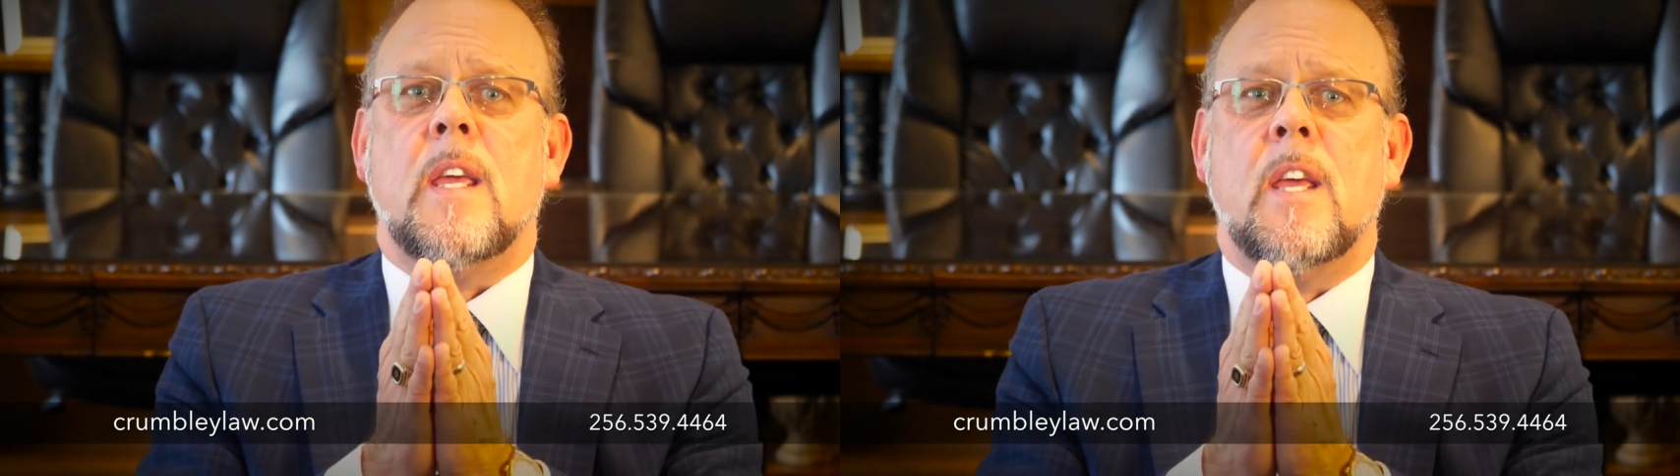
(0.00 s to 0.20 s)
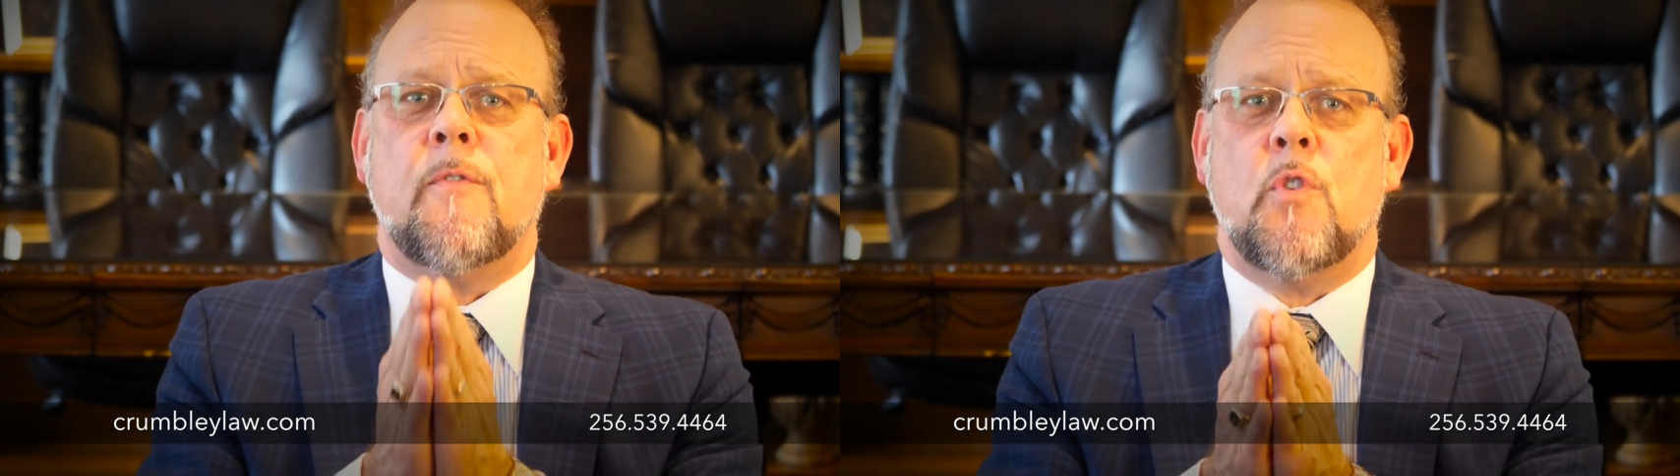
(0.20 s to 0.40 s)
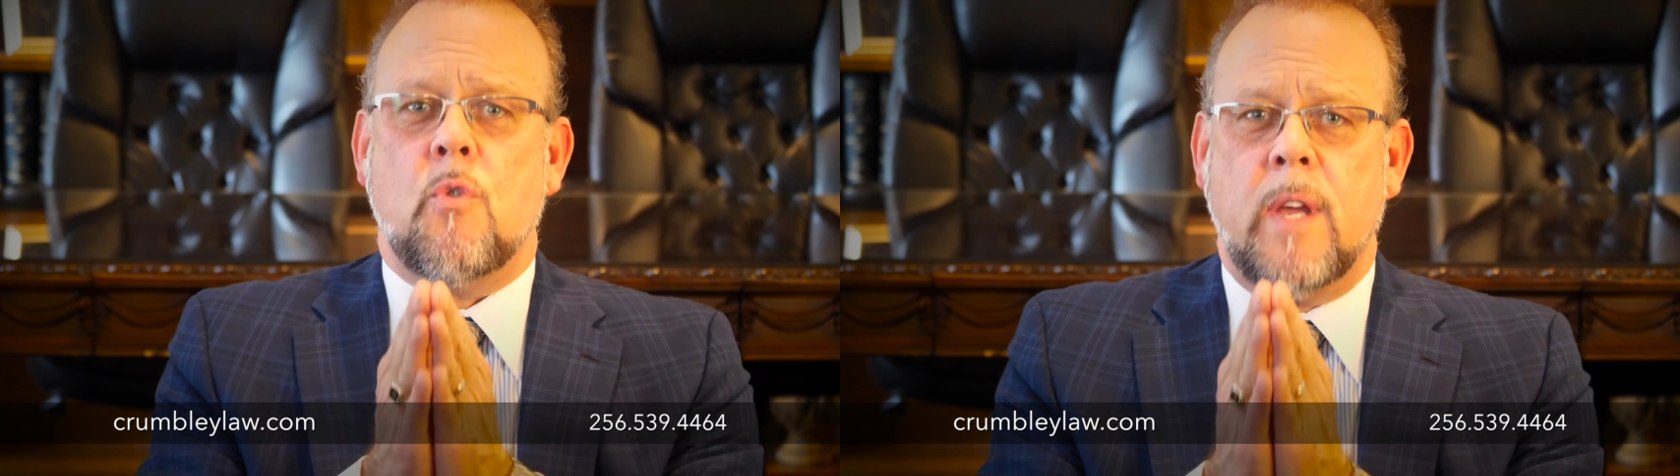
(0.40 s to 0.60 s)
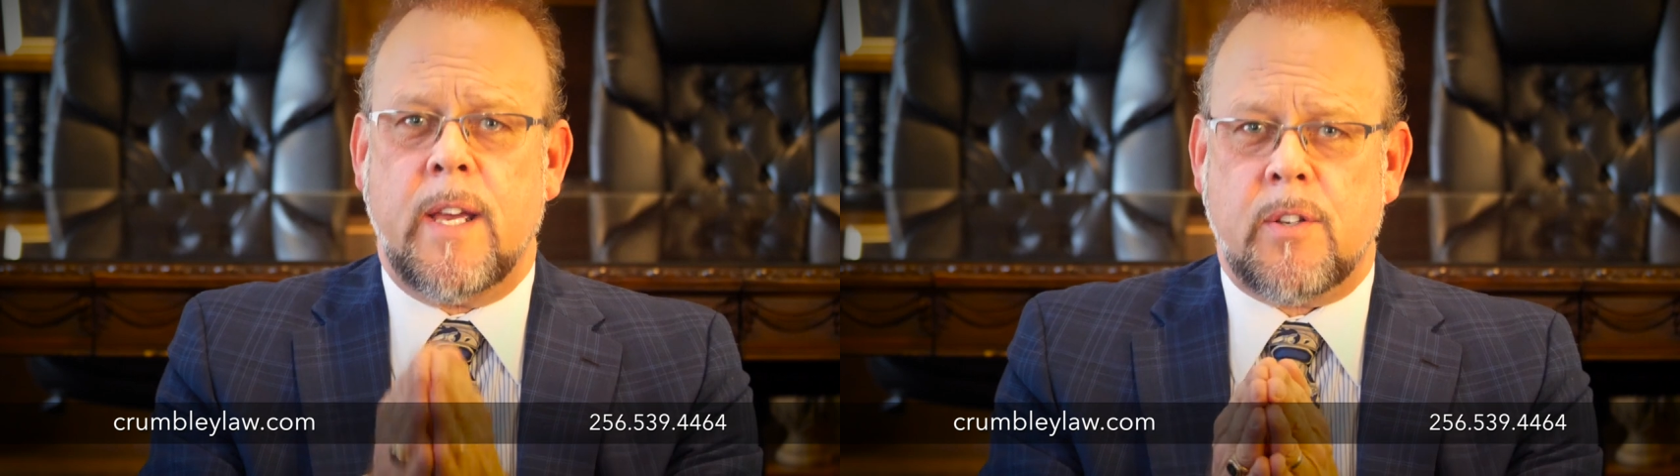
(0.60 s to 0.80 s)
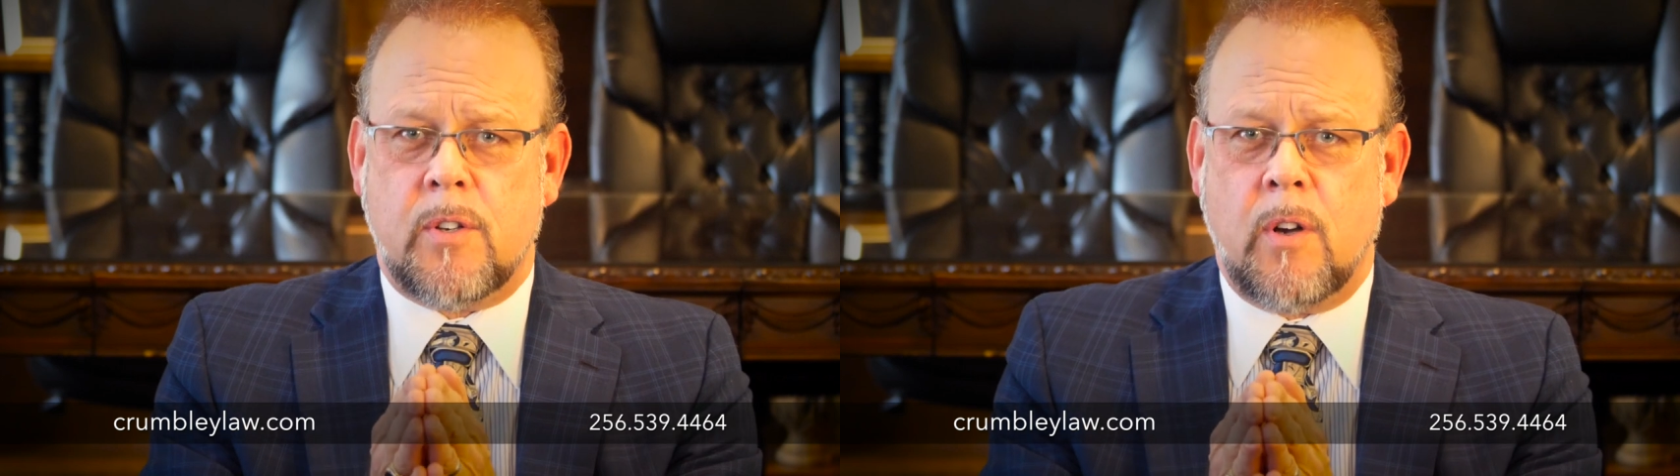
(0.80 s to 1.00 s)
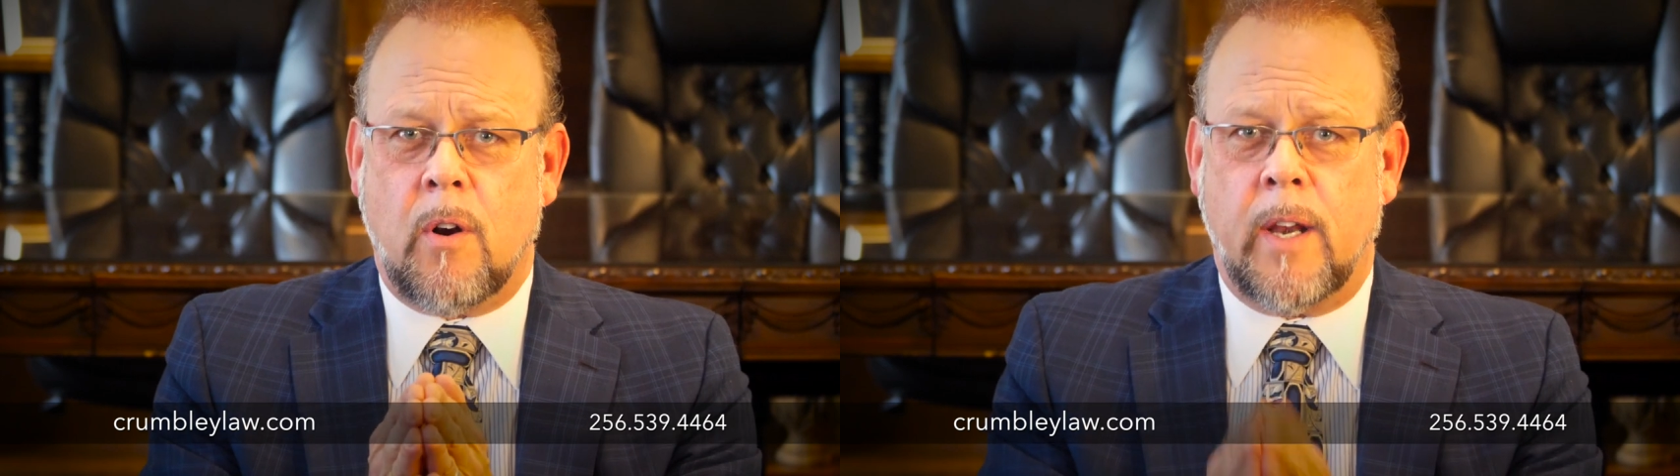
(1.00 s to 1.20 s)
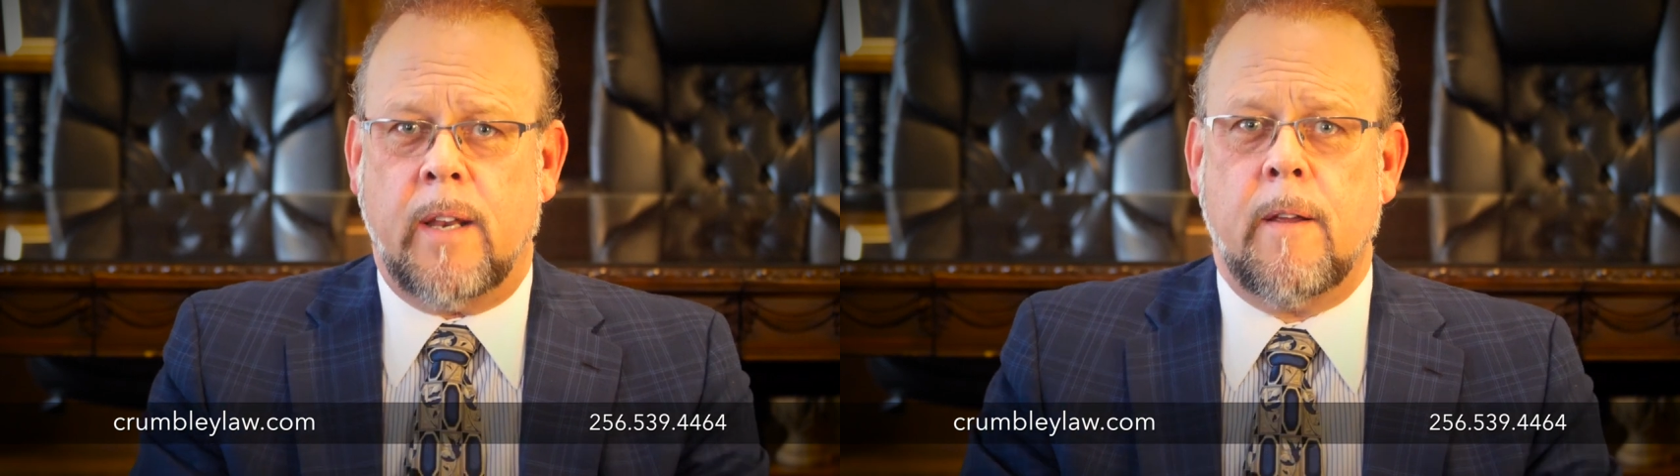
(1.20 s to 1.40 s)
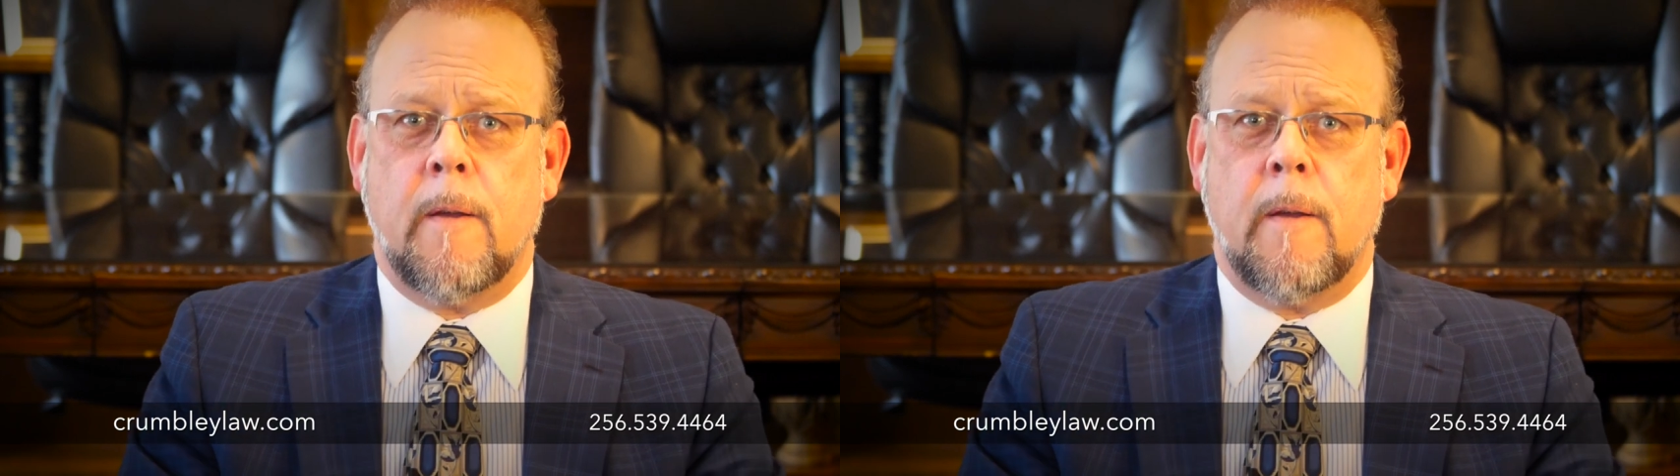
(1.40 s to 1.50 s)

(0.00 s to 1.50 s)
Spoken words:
if you get started.